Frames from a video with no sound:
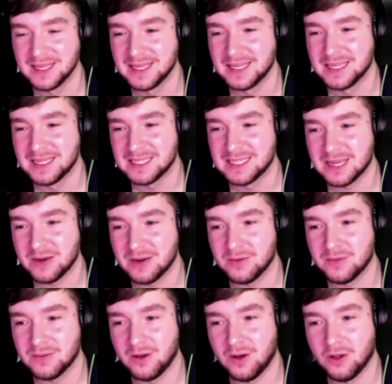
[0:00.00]
So
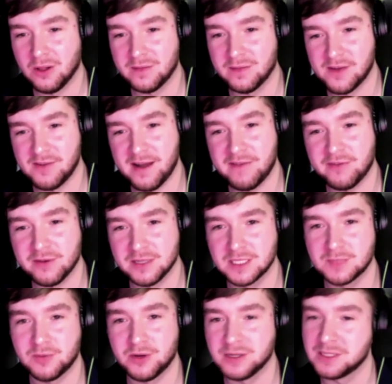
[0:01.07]
all of our reference
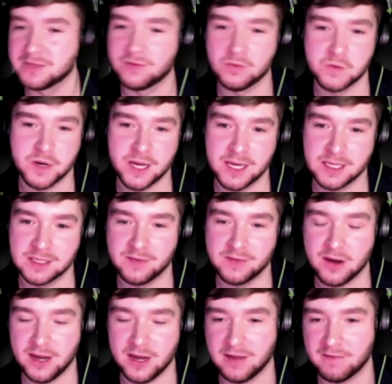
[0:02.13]
points for words are
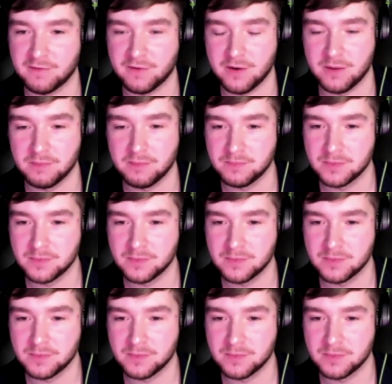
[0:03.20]
very different.